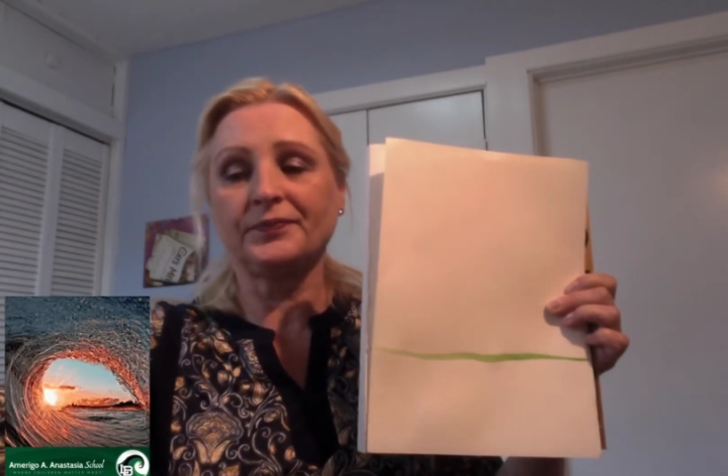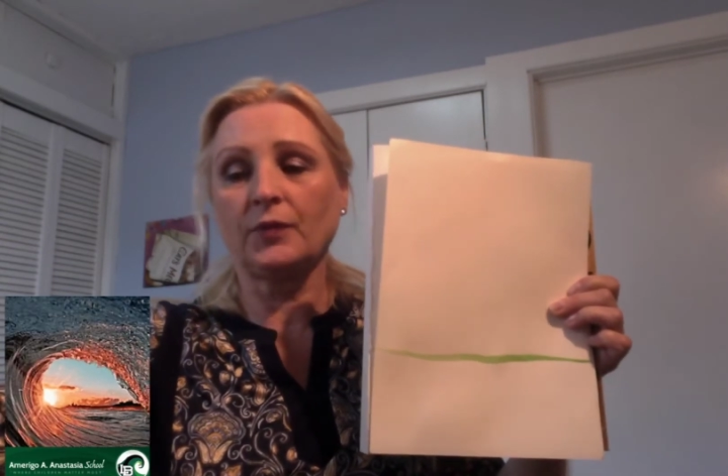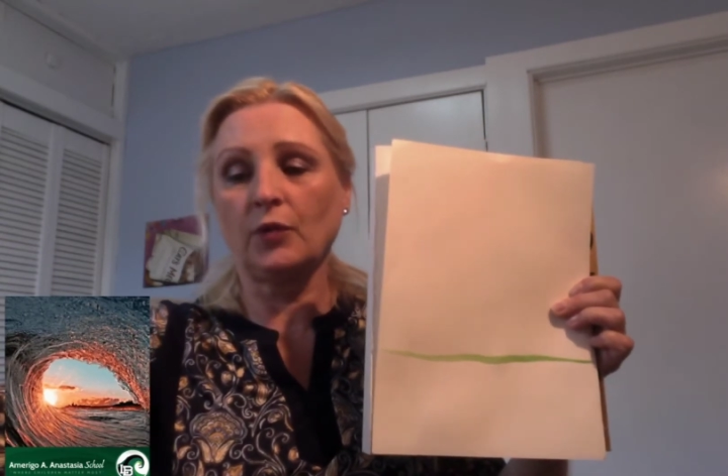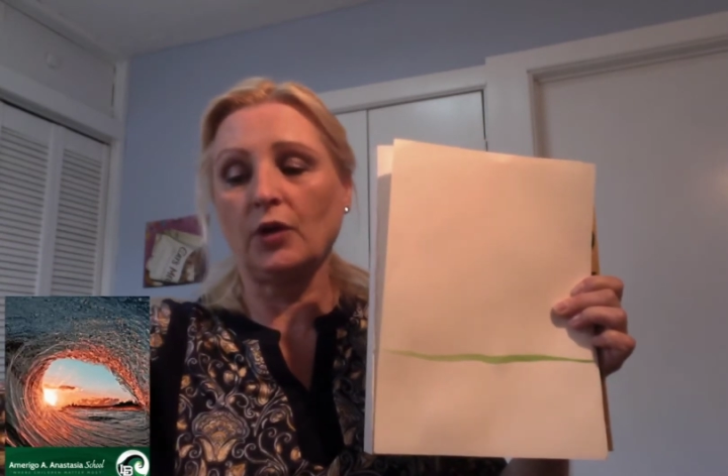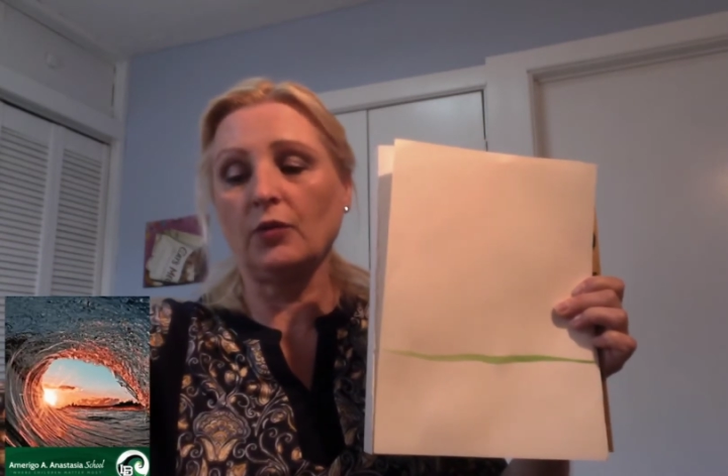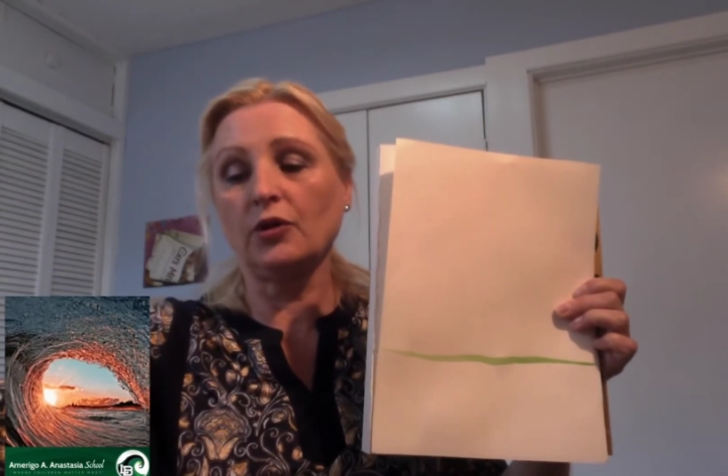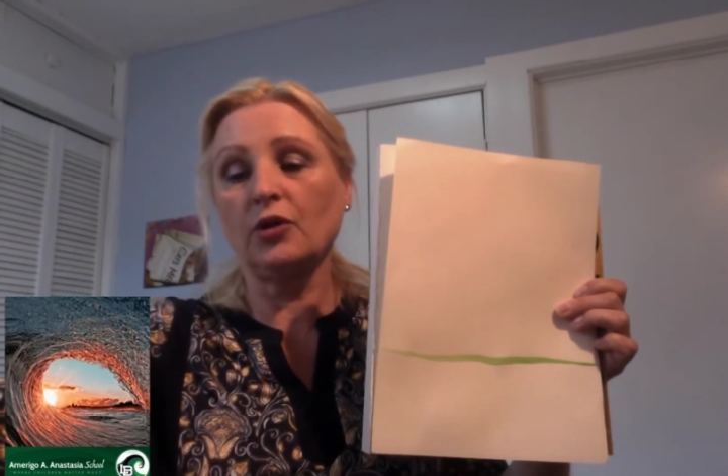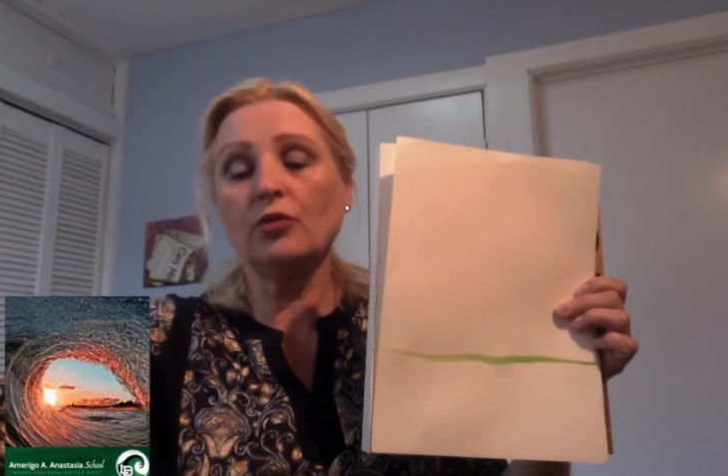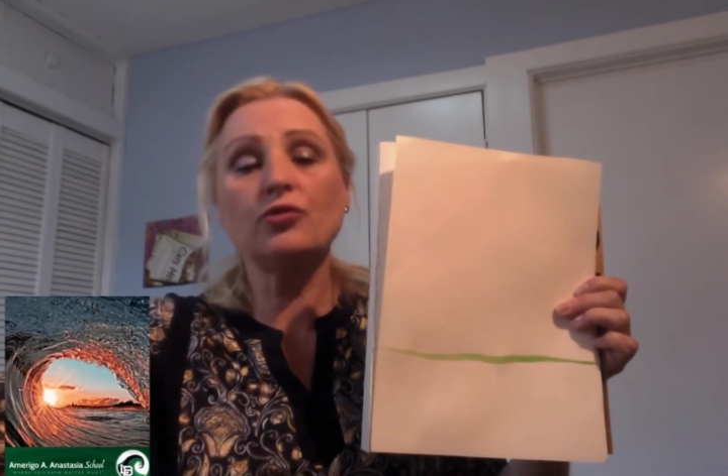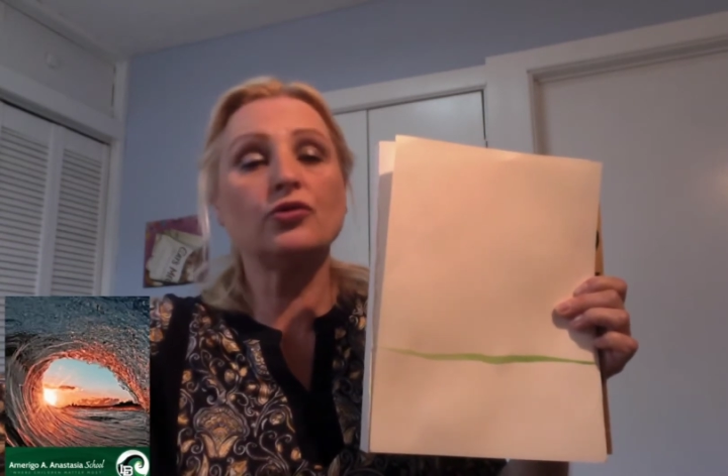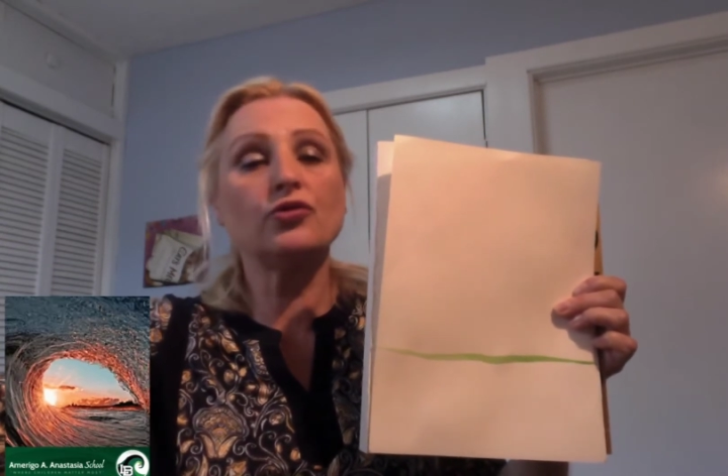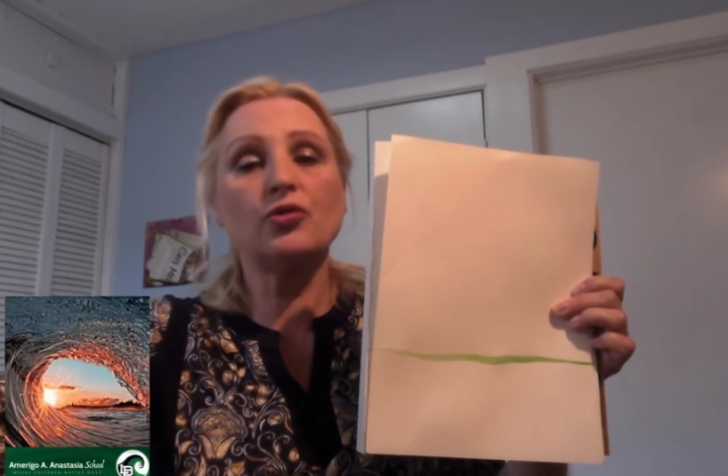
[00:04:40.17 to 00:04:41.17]
Well, we're
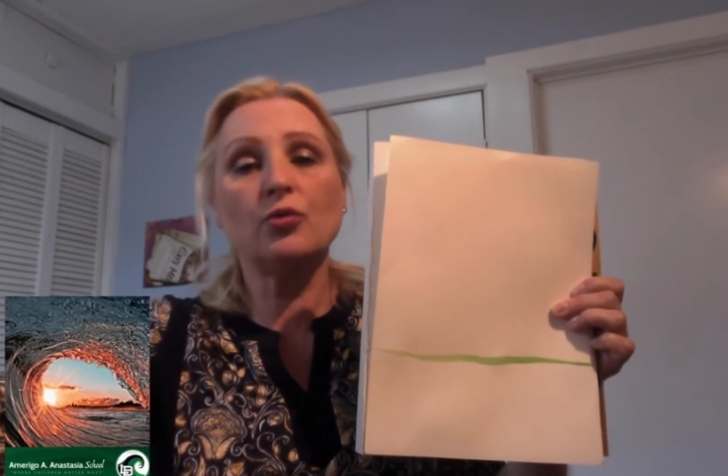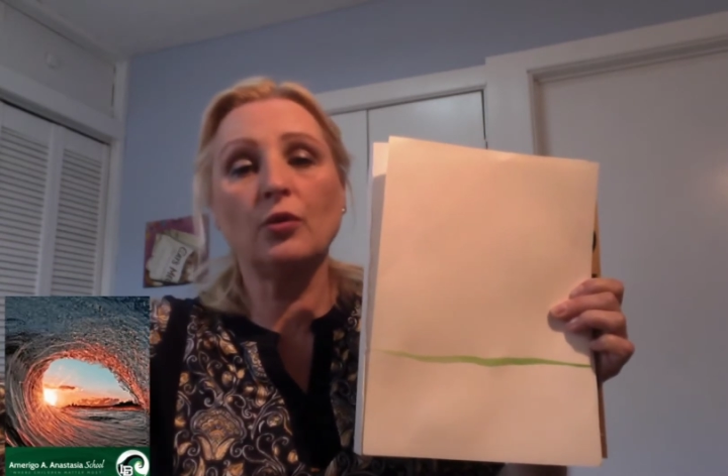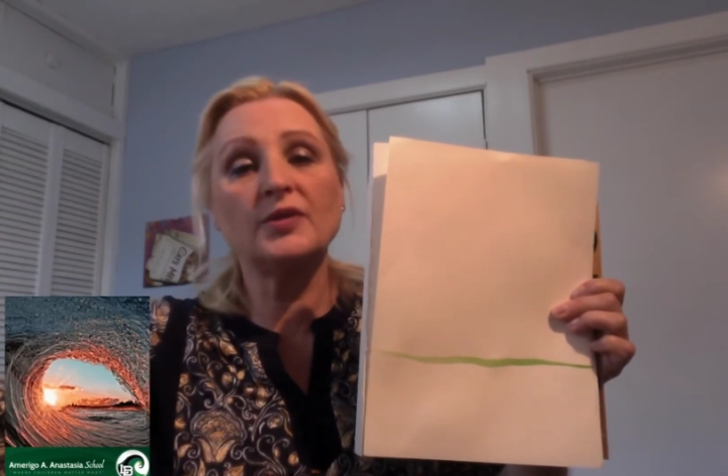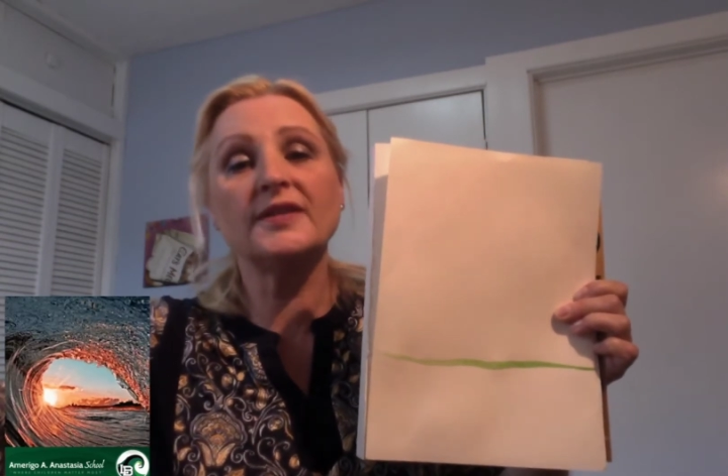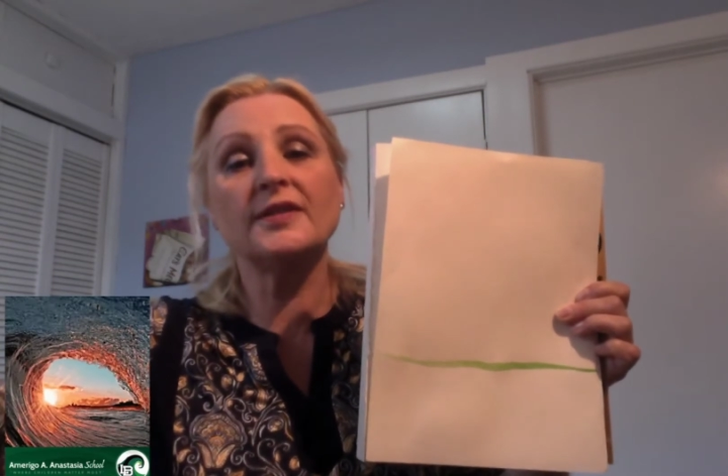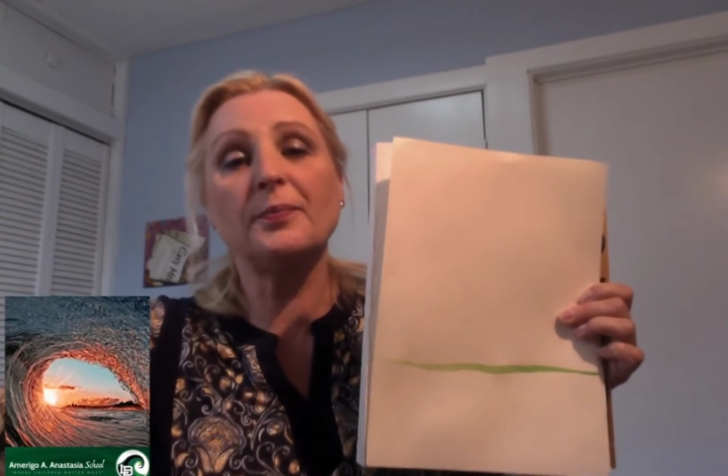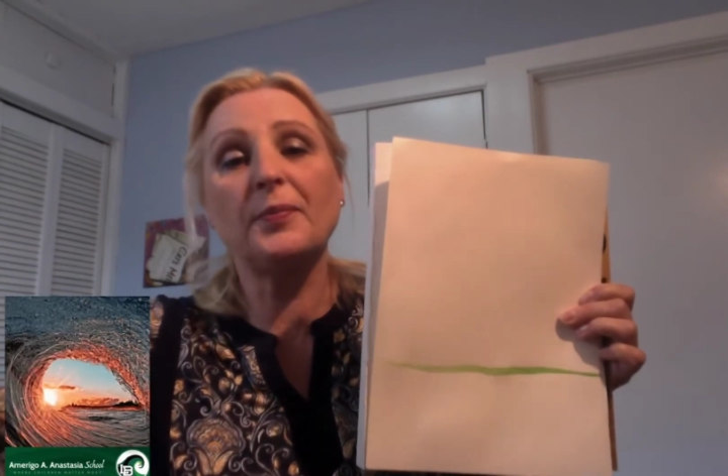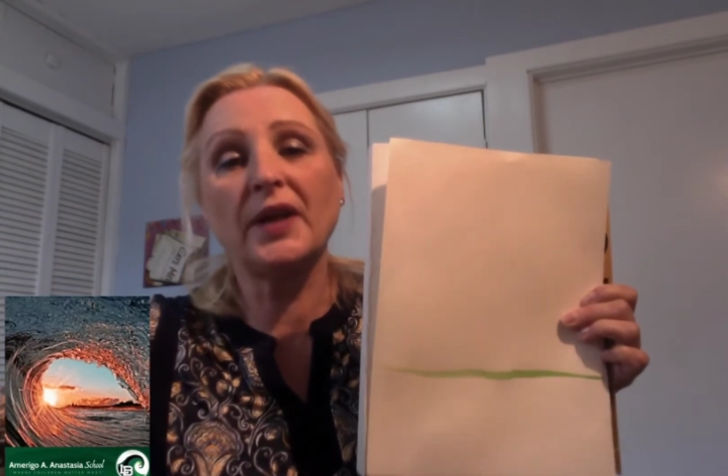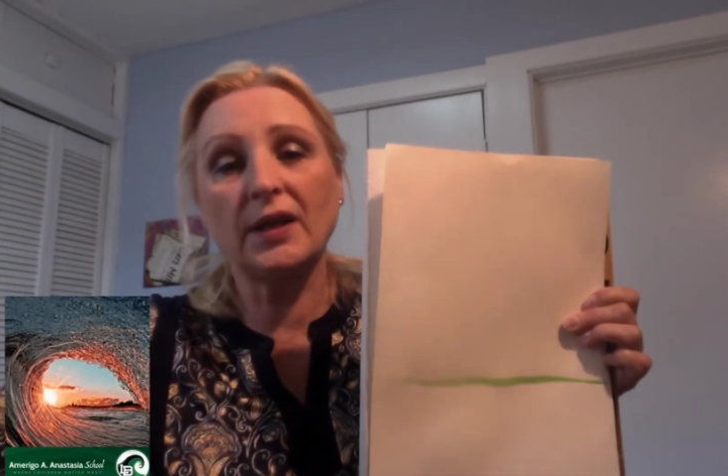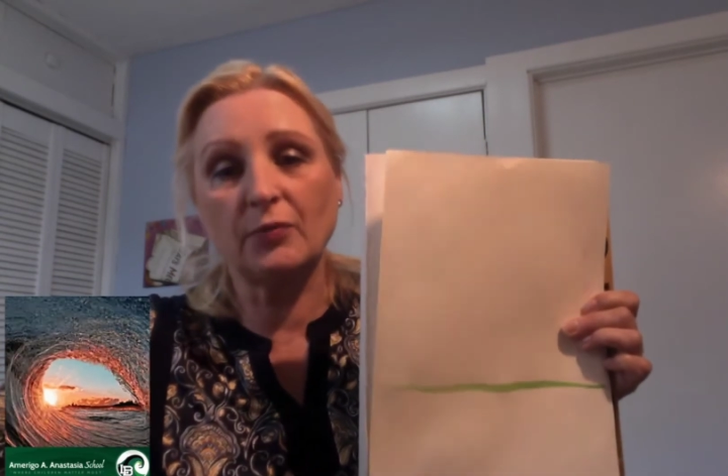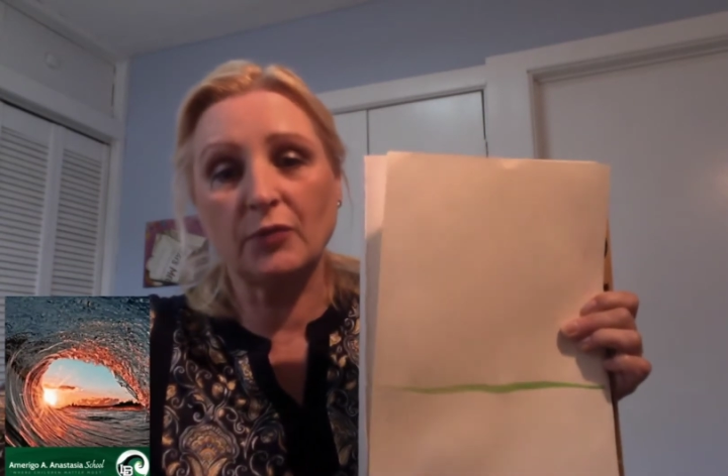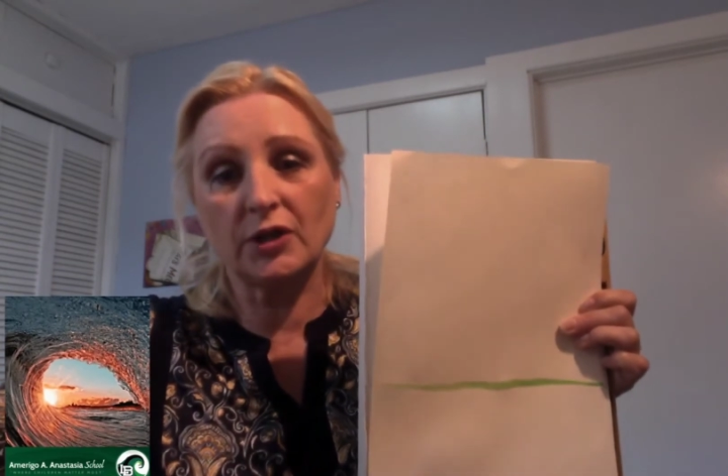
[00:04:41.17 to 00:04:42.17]
going to draw with the
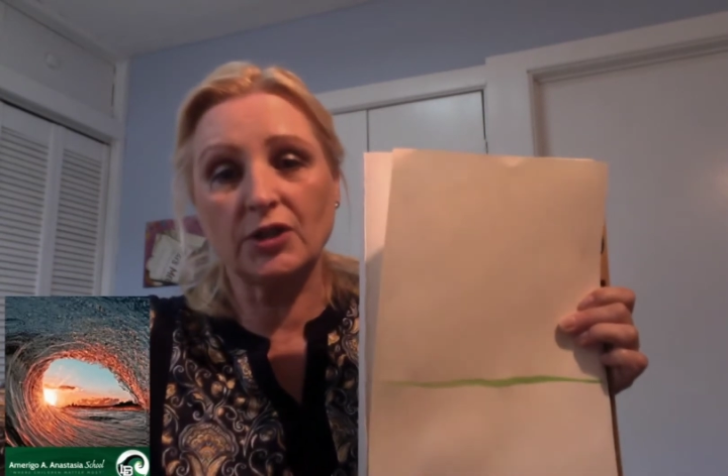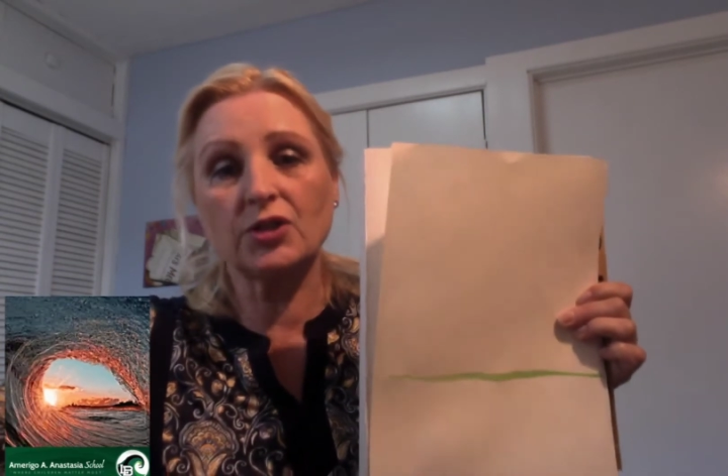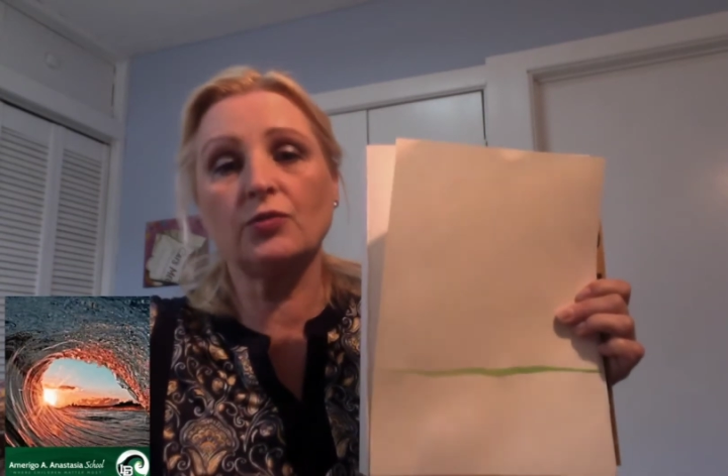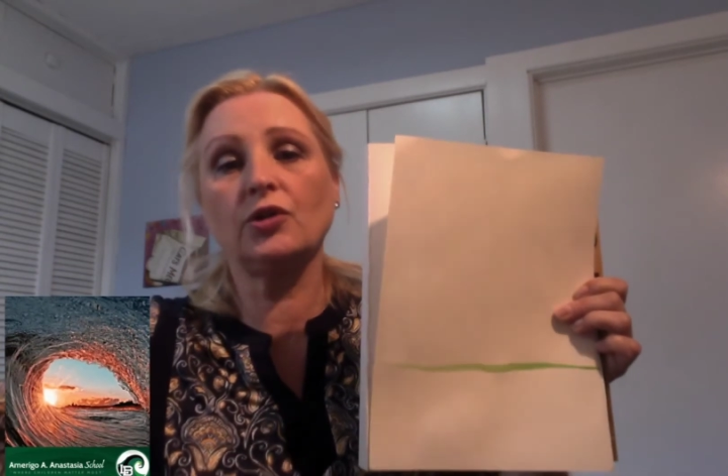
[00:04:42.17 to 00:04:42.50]
paintbrush.